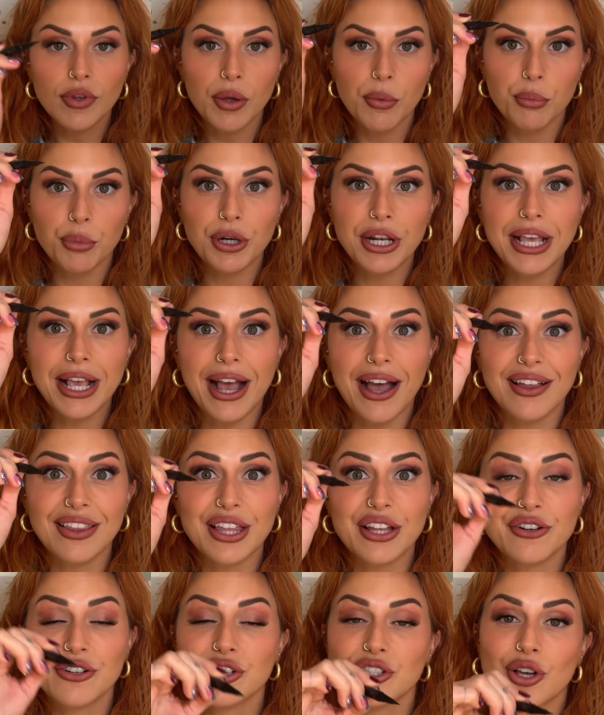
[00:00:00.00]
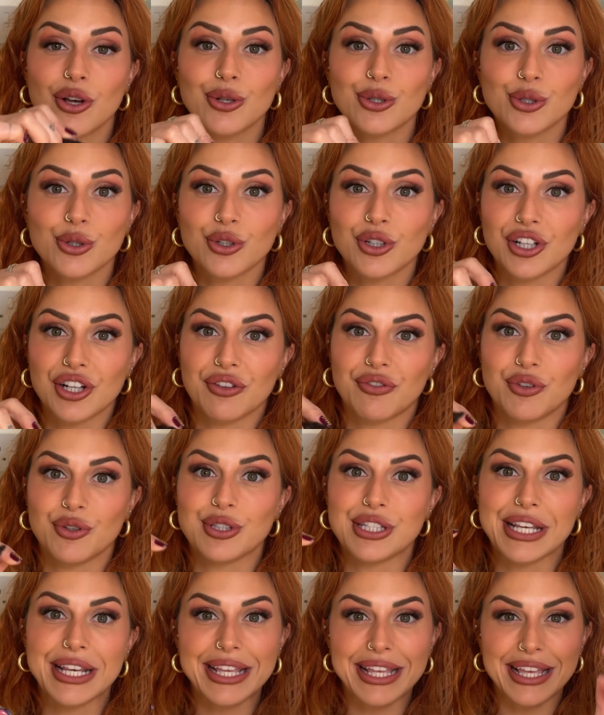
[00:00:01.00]
Putting eyeliner is also good if you
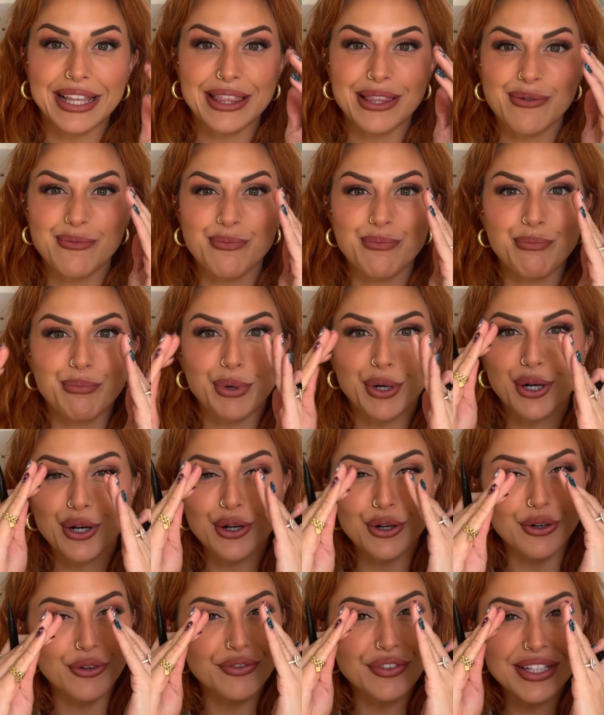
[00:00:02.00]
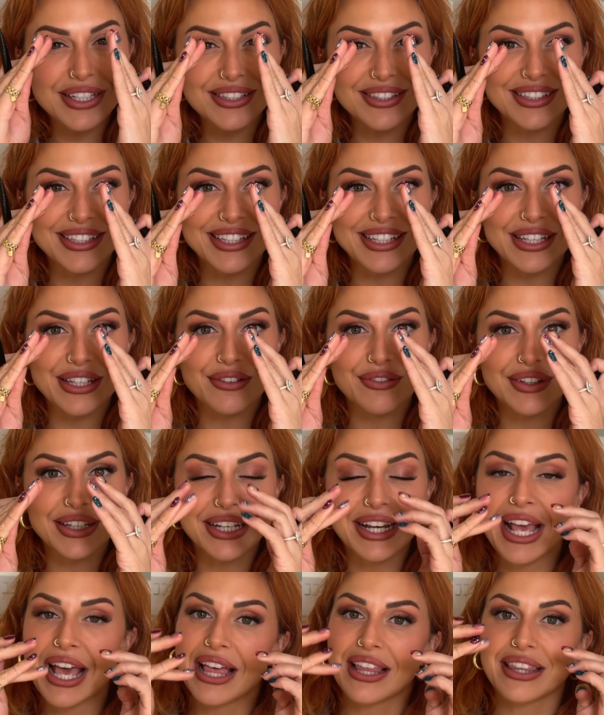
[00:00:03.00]
didn't get them perfectly even,
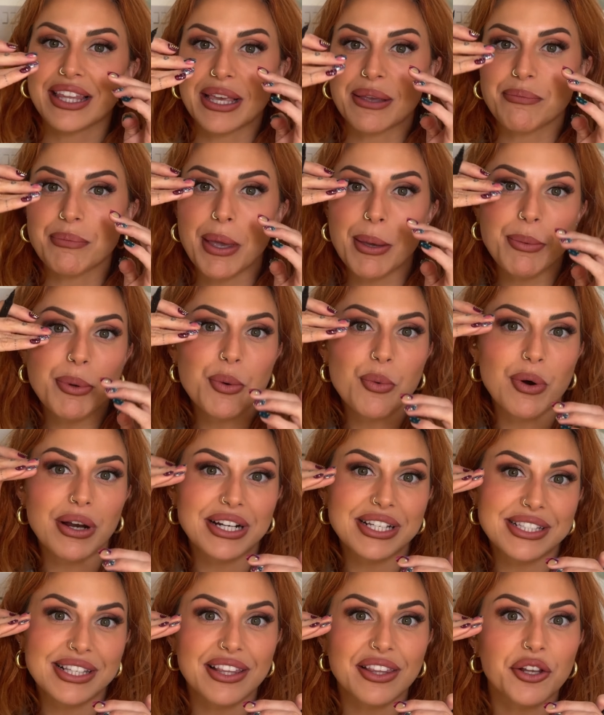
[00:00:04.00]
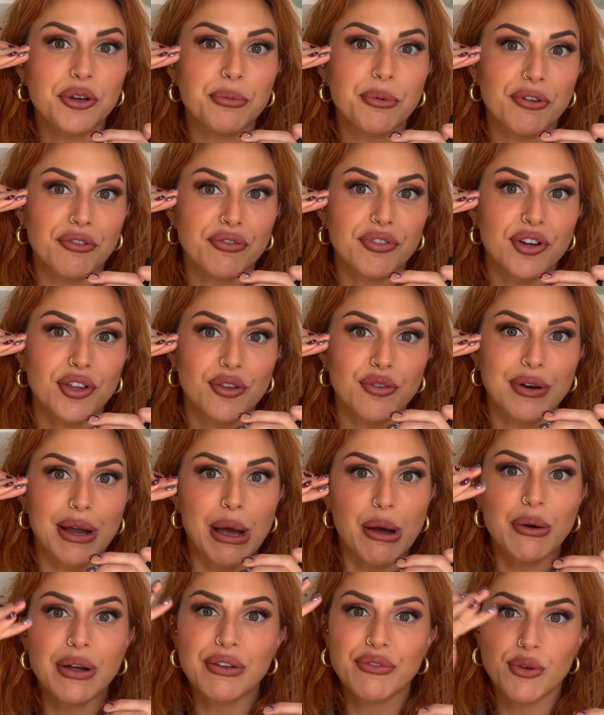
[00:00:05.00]
like maybe one is a little bit further
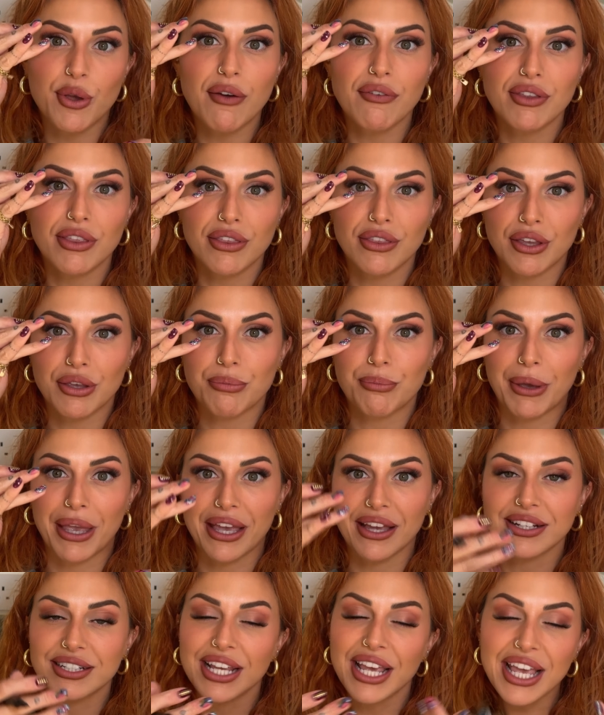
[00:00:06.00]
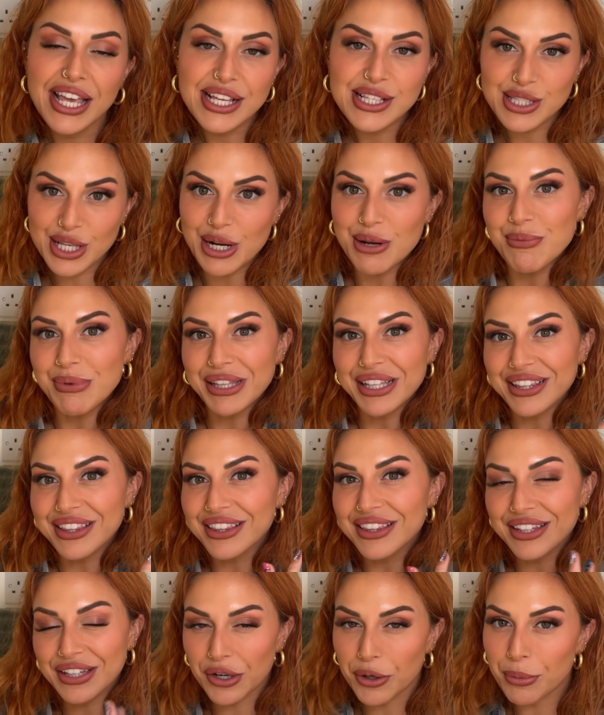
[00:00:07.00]
out. If you have a thick band, it's gonna be a
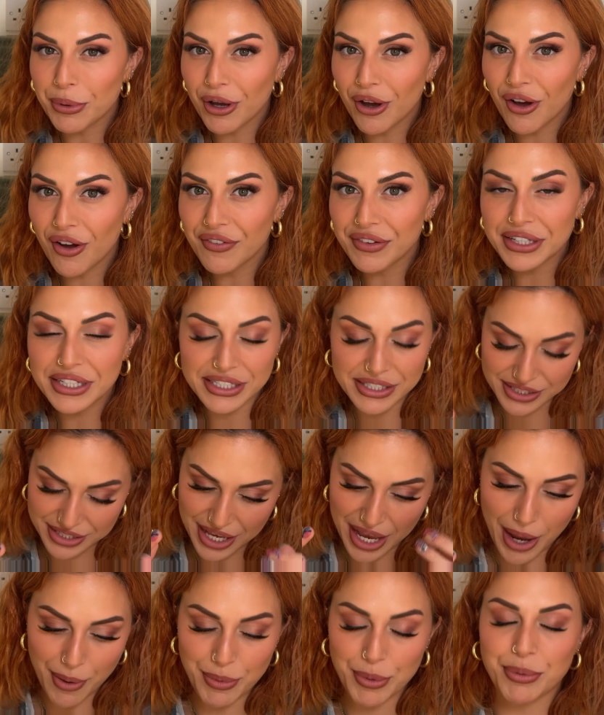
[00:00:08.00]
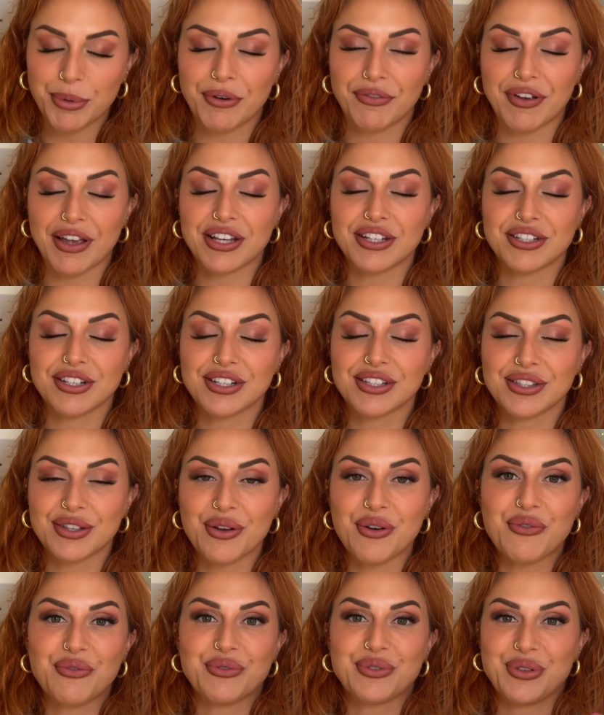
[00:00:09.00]
little bit obvious. I'm a perfectionist
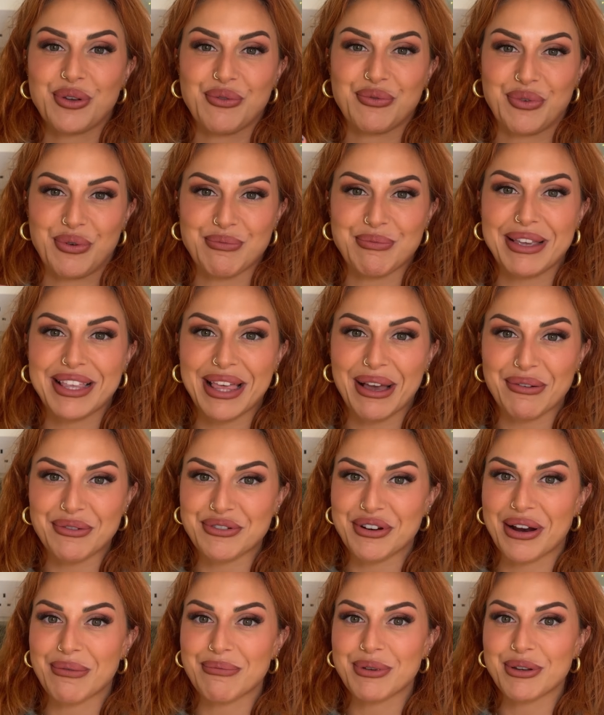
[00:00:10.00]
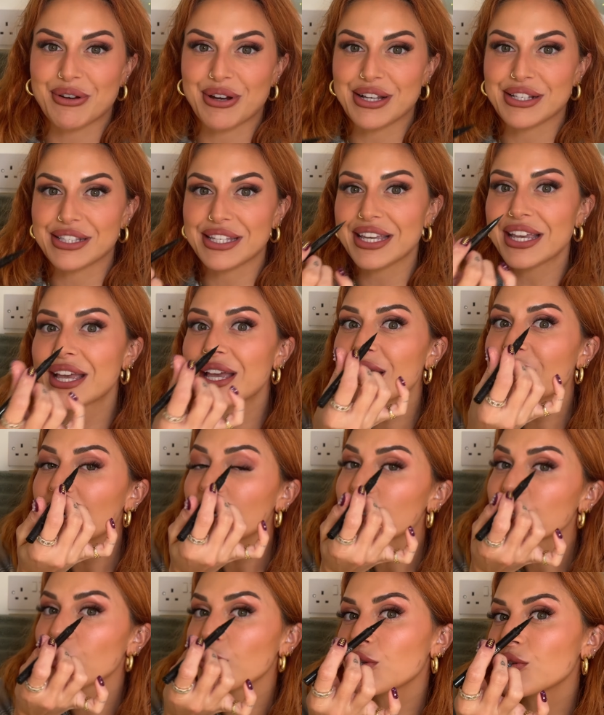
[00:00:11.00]
though, so for me that would drive me crazy.
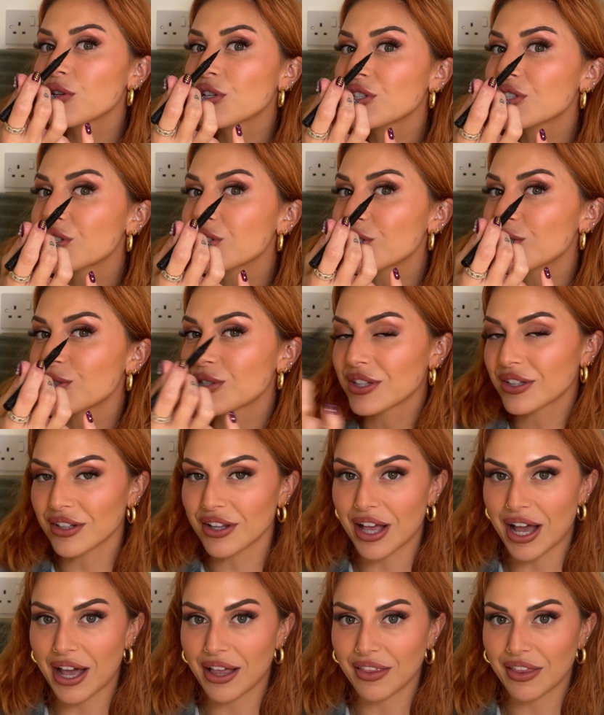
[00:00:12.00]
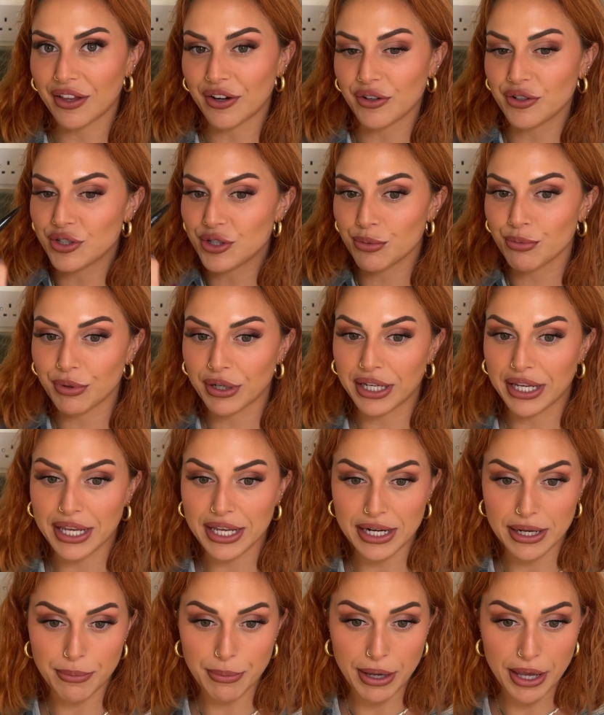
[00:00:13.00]
So you can just use little eyeliner to bring in
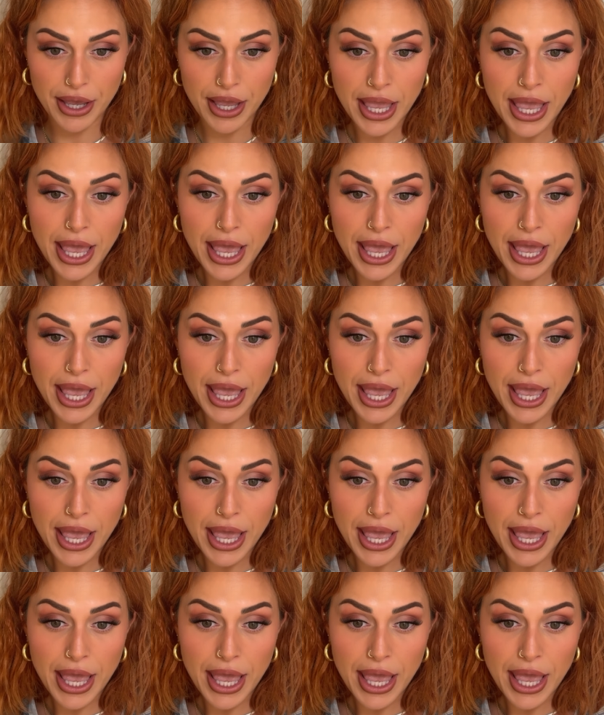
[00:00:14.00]
a bit.